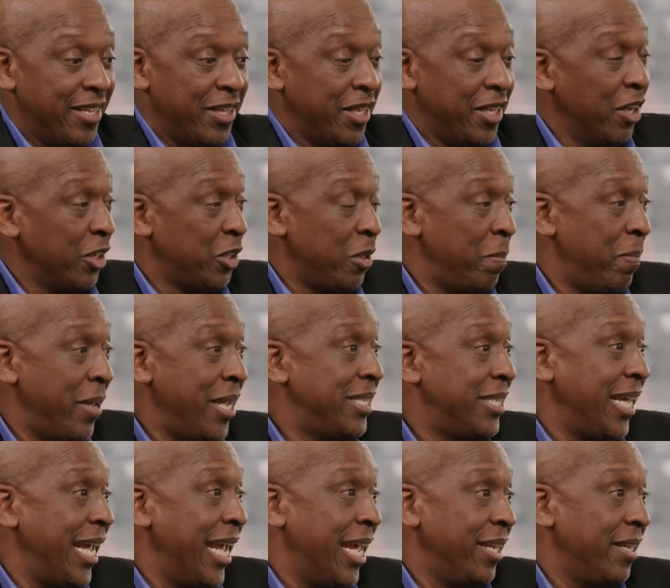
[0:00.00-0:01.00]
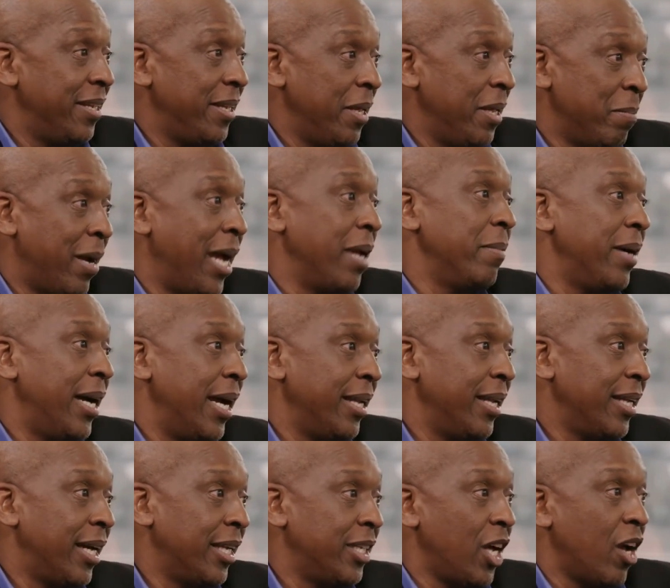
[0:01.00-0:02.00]
Look, the Big Ten, in my
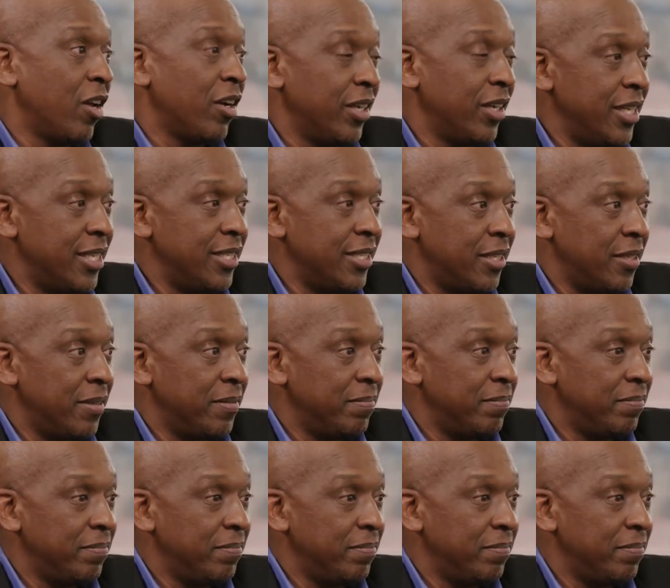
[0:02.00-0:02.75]
mind, undoubtedly is the